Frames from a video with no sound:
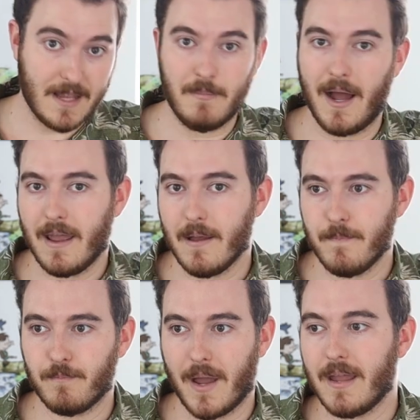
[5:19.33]
in Maya.
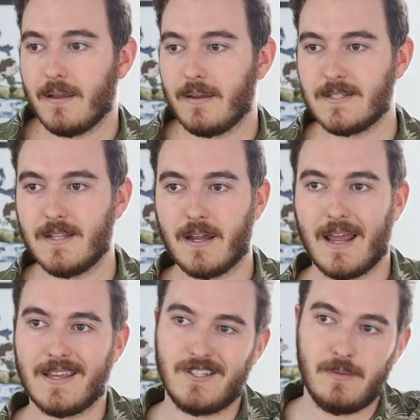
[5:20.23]
Maya is not
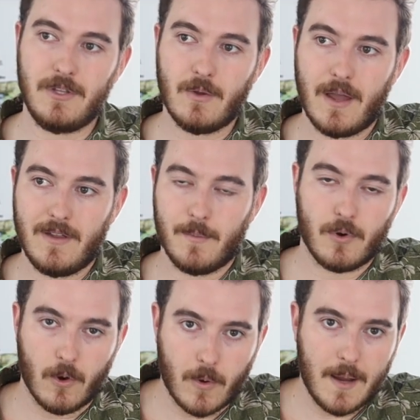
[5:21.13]
as GPU heavy a
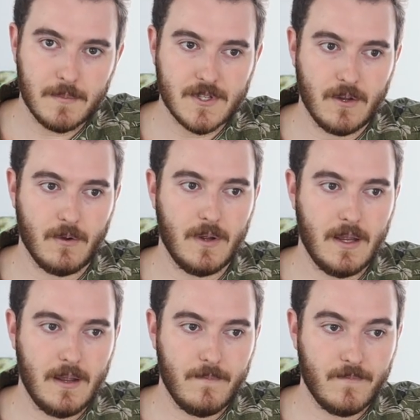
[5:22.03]
program, so
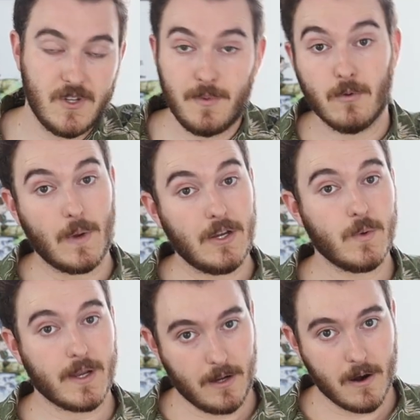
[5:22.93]
GPU
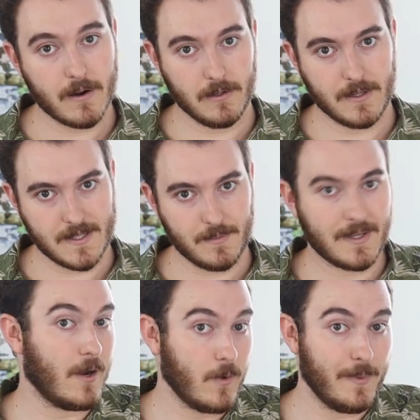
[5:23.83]
rendering in Arnold is
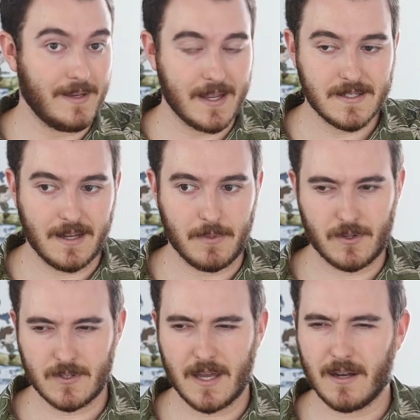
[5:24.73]
something I will be testing, but
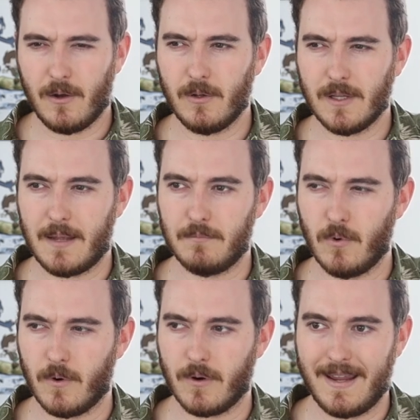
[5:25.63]
there's not a whole lot
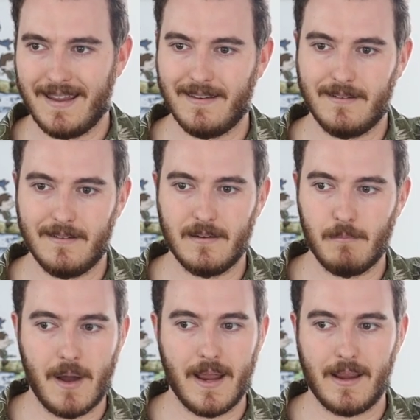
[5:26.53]
more in
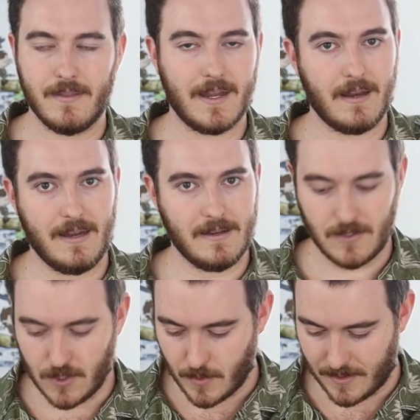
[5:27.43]
Maya that I need to
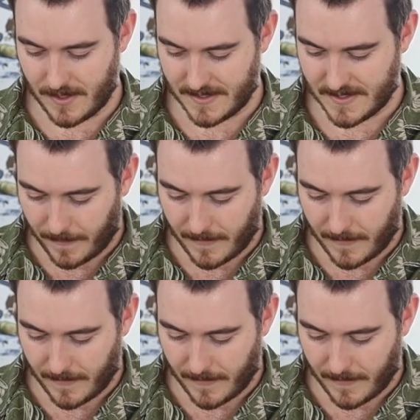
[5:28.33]
do with this.